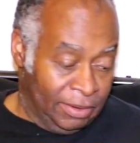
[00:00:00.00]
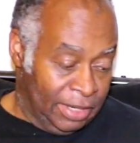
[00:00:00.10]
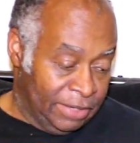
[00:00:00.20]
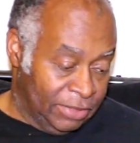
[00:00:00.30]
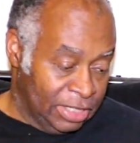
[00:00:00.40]

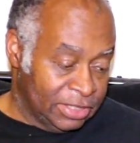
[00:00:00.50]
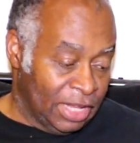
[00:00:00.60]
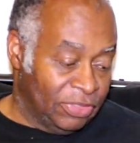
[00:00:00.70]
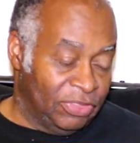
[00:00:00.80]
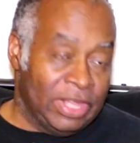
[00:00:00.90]
And this,
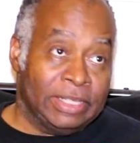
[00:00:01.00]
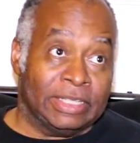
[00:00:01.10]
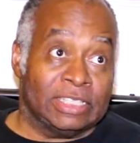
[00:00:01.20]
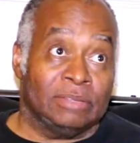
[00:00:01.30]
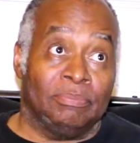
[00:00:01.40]
I
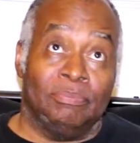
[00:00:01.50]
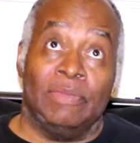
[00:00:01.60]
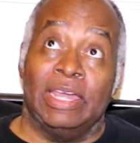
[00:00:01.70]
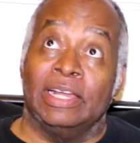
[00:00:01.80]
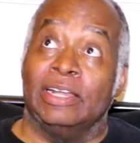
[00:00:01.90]
think, is
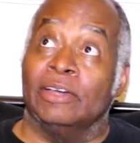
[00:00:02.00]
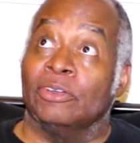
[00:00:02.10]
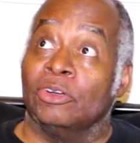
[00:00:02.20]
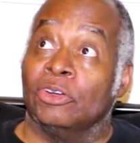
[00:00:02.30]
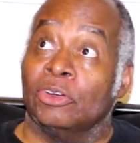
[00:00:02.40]
in
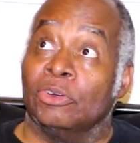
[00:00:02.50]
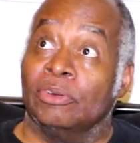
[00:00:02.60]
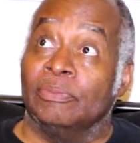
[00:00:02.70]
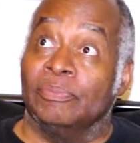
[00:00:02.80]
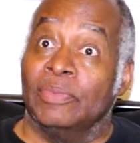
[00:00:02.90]

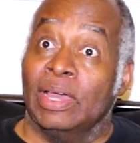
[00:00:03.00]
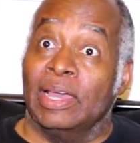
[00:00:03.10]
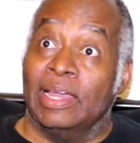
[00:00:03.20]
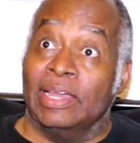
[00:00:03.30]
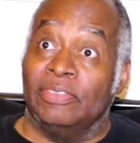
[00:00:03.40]
another,
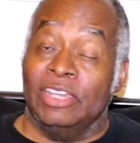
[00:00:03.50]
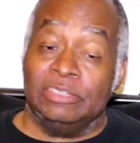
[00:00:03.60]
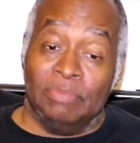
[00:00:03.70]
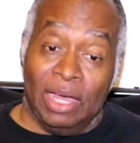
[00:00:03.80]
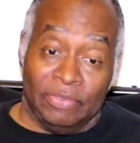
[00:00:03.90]

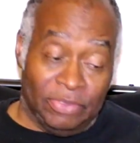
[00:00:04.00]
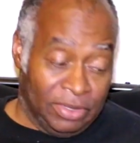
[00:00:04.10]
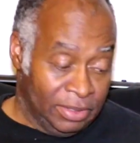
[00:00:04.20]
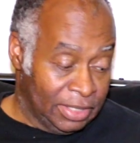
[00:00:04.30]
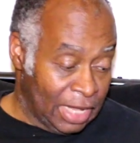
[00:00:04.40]
this month,
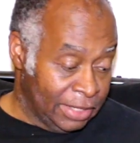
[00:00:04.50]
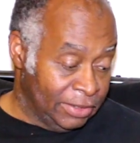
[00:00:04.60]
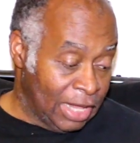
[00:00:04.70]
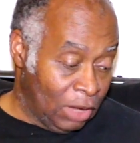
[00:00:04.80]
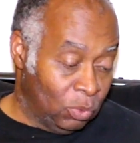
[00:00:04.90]

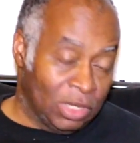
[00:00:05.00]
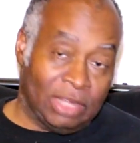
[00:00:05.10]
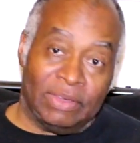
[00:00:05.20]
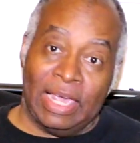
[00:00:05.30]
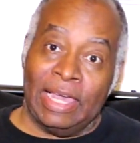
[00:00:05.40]
I will
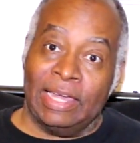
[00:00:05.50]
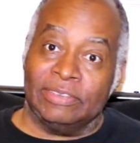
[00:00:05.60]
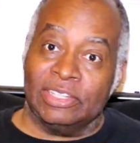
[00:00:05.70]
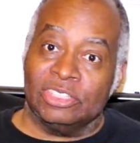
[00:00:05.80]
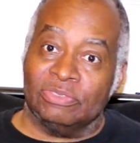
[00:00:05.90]
have
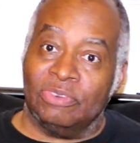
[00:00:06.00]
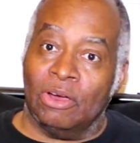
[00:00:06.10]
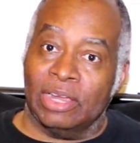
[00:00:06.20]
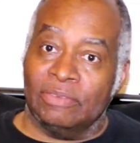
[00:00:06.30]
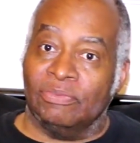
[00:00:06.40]
had the
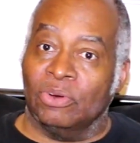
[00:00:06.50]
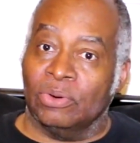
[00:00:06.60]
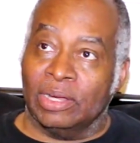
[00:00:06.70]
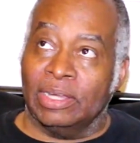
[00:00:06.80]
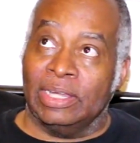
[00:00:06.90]
Safari
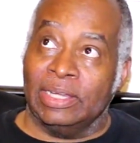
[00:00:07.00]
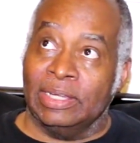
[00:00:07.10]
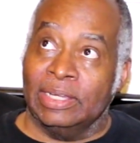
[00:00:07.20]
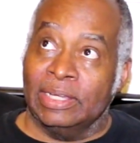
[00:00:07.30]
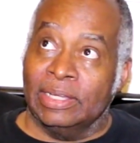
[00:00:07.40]
for a
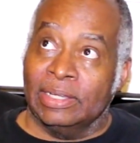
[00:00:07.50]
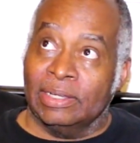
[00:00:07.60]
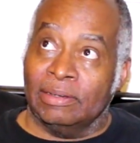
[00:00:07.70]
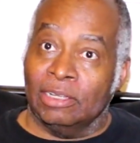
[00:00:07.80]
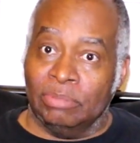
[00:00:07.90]

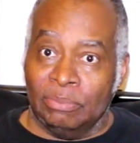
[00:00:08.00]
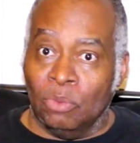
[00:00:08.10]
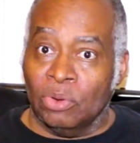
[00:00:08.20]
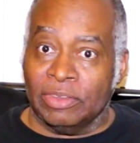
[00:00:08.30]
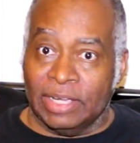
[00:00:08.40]
little bit
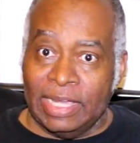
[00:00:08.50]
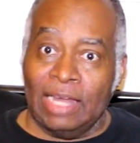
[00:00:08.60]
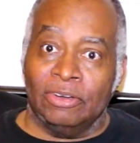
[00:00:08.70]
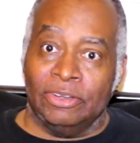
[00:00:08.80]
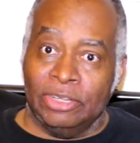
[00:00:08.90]
more than a
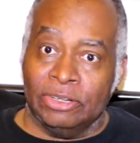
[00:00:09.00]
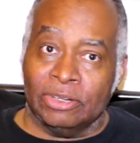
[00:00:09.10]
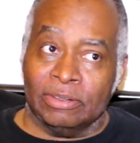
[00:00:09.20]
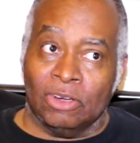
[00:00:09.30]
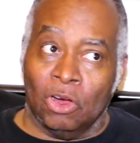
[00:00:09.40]
calendar
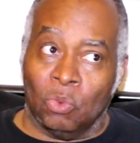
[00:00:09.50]
year, or